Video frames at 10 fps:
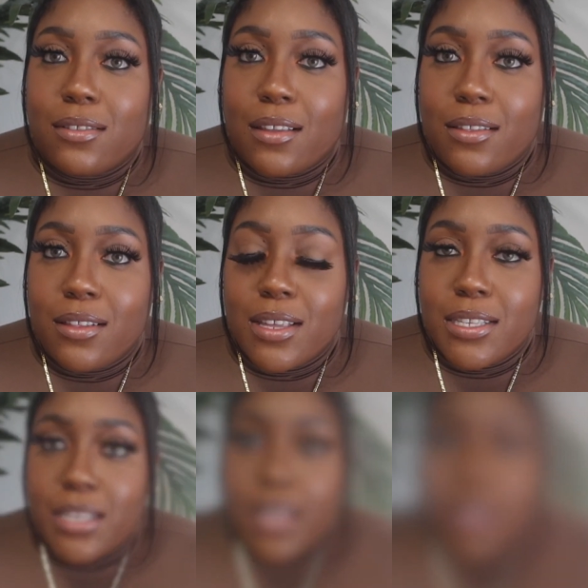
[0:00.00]
I think
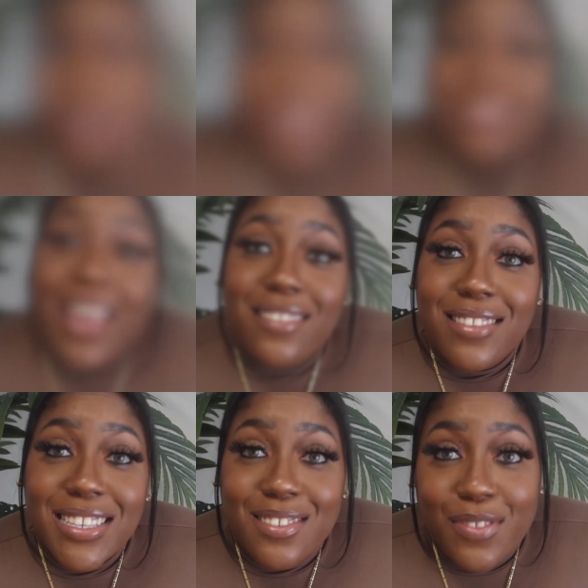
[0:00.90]
that's it. Like
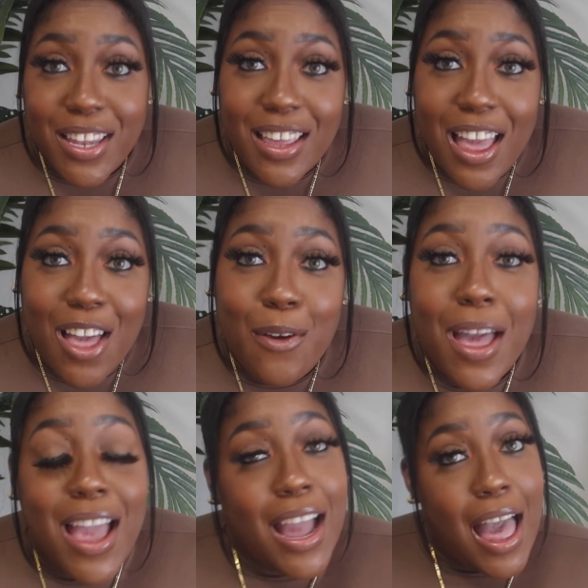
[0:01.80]
this video,
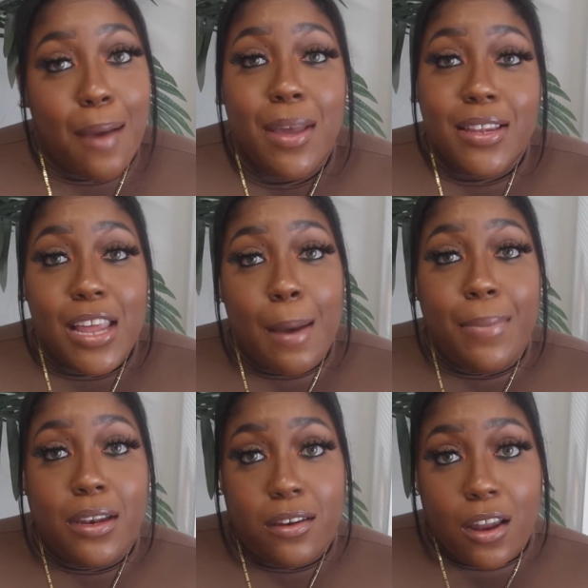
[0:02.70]
comment down
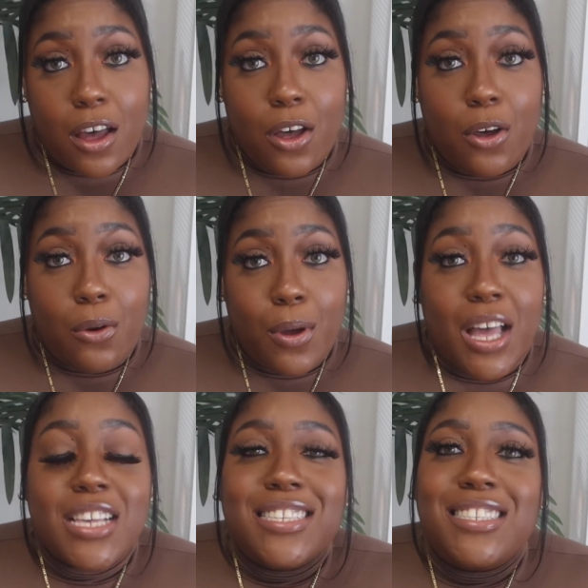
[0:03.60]
below,
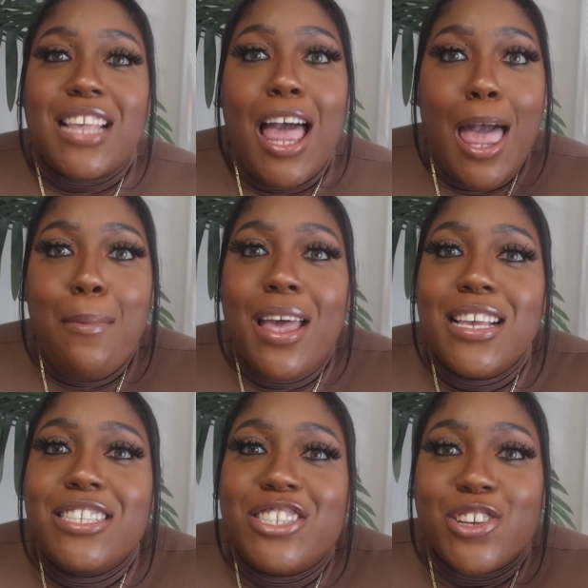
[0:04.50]

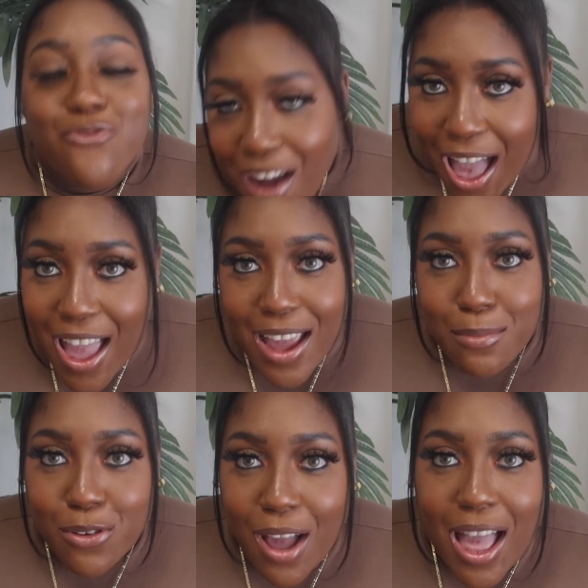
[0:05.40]
subscribe,
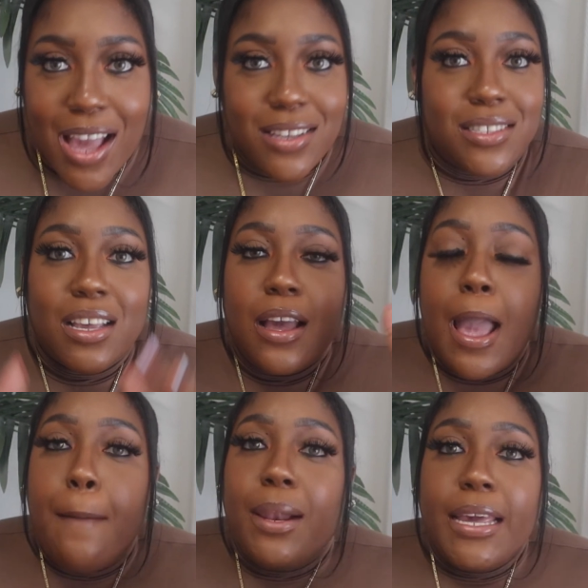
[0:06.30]
you guys.
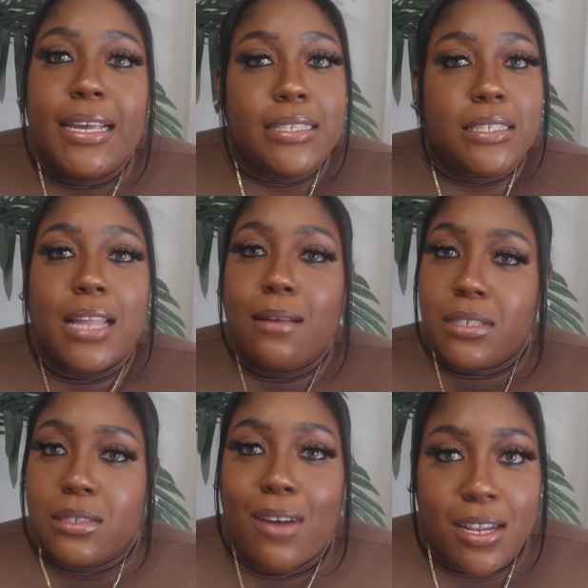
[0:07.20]
Please stop
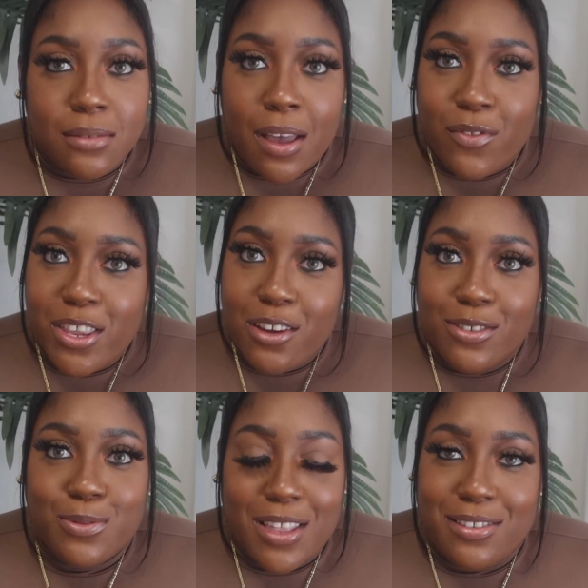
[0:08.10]
just watching my
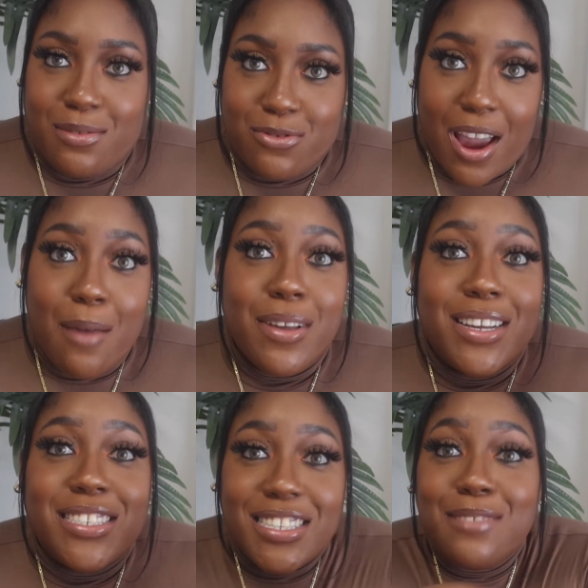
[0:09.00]
videos without subscribing.
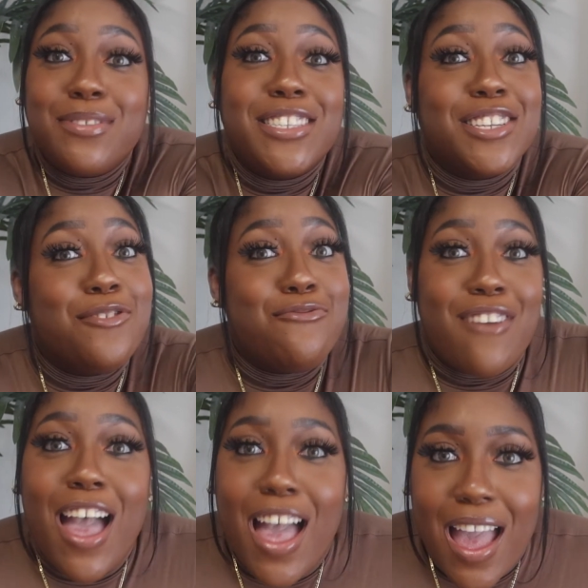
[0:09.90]

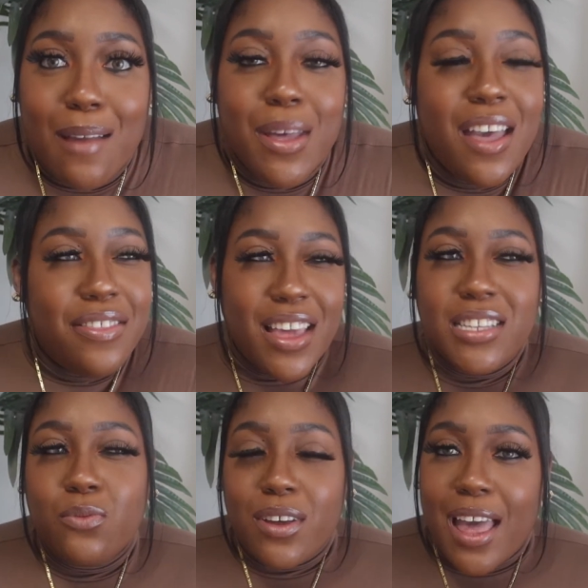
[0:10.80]
Subscribe. That
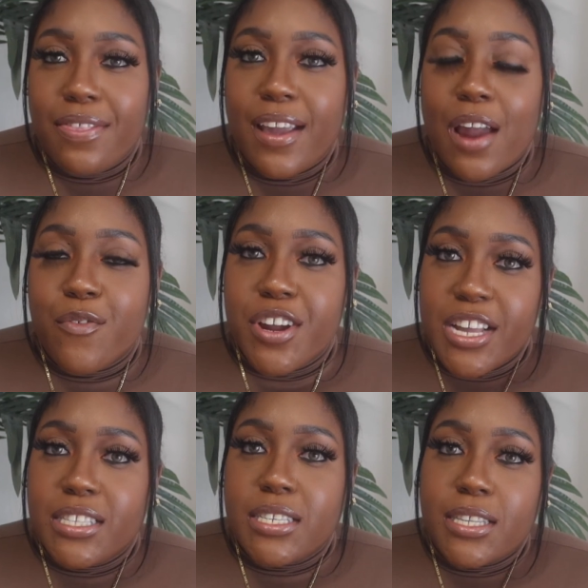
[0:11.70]
is one I think I
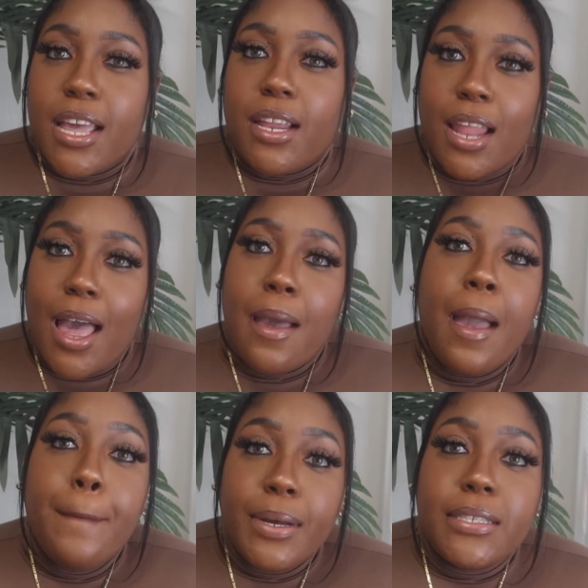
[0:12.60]
forget to say a lot,
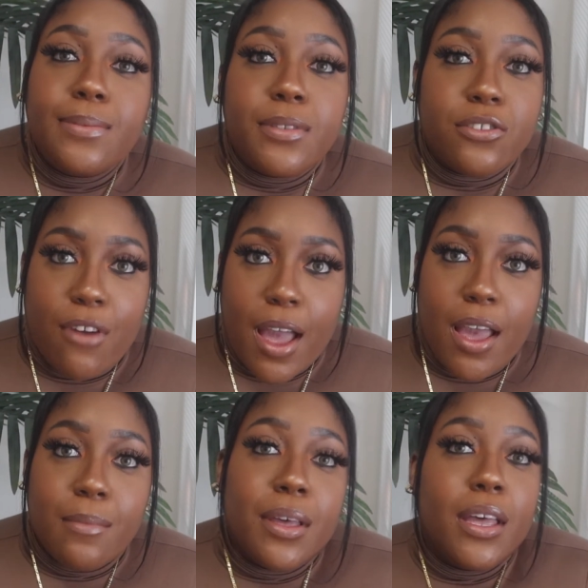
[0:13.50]
but subscribe.